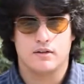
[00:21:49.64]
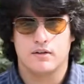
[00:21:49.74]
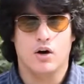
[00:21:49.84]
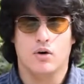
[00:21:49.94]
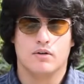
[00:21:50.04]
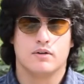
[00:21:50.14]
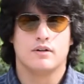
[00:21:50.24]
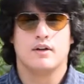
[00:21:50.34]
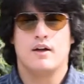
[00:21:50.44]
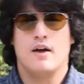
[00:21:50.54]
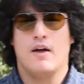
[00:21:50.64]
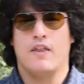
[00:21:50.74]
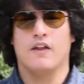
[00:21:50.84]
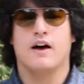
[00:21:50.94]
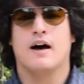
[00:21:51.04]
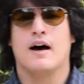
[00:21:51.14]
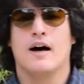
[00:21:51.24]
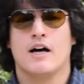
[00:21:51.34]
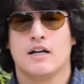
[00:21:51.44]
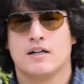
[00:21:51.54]
No, the
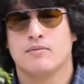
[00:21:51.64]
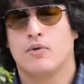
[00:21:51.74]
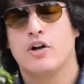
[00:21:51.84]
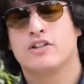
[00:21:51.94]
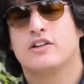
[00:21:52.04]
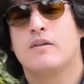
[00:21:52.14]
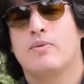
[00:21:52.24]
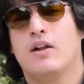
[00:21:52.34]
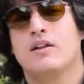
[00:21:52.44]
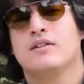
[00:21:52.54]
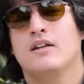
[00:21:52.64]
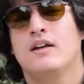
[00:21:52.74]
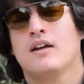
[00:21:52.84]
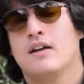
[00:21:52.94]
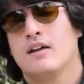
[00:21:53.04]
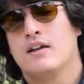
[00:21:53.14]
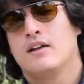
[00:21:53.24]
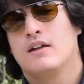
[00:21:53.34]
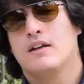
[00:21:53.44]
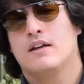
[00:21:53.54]
monetary policy
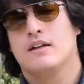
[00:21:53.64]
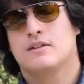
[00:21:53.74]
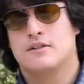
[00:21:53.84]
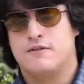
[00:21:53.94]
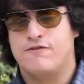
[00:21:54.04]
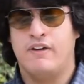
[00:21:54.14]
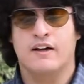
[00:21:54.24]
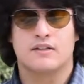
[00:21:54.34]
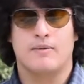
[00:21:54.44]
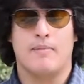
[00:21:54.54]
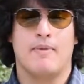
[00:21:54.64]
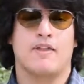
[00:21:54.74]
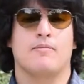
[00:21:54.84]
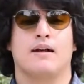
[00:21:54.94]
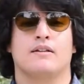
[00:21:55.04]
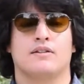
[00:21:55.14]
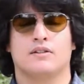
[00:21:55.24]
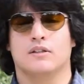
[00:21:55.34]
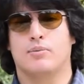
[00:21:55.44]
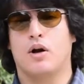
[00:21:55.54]
is fixed by mathematics
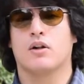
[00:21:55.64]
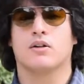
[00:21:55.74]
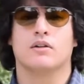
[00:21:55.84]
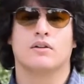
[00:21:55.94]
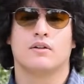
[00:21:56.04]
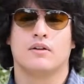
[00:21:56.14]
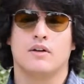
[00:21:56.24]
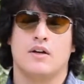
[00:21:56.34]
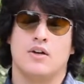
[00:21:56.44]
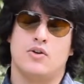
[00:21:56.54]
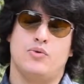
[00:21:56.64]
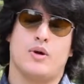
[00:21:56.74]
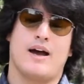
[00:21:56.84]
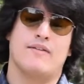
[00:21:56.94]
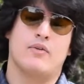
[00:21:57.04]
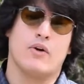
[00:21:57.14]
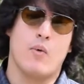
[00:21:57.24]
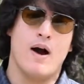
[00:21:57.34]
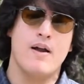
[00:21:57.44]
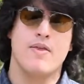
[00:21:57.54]
in the protocol. You have a
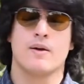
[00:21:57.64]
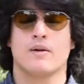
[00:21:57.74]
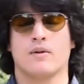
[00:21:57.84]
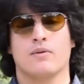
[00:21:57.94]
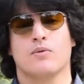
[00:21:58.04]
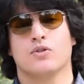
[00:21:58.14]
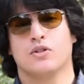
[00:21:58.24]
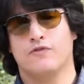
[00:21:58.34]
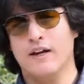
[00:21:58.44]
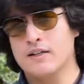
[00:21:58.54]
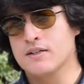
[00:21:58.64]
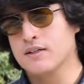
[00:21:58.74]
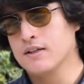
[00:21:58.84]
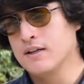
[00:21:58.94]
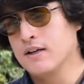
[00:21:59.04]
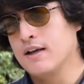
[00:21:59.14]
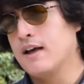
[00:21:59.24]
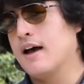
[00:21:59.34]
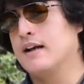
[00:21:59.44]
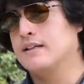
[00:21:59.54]
reward, which is fixed
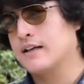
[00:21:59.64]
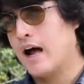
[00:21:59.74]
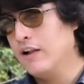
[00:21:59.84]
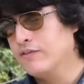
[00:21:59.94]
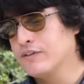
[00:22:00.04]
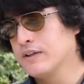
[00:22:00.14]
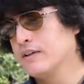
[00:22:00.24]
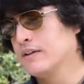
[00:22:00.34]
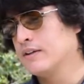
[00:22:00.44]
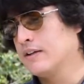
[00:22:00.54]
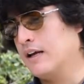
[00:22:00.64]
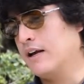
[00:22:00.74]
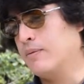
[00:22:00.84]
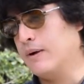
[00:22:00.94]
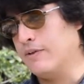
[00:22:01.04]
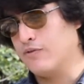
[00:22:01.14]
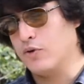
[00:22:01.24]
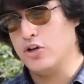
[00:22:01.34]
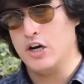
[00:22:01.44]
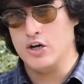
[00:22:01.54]
and is halved every
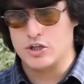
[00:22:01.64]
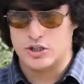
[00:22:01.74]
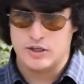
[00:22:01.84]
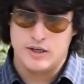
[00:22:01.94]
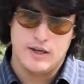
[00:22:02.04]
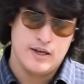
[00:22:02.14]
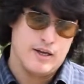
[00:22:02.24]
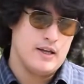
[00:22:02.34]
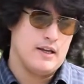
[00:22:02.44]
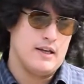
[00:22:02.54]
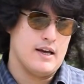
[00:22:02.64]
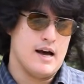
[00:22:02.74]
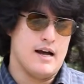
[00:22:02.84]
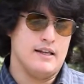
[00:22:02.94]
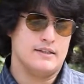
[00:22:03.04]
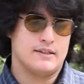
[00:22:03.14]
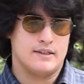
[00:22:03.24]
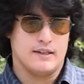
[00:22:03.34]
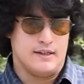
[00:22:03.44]
4 years, and is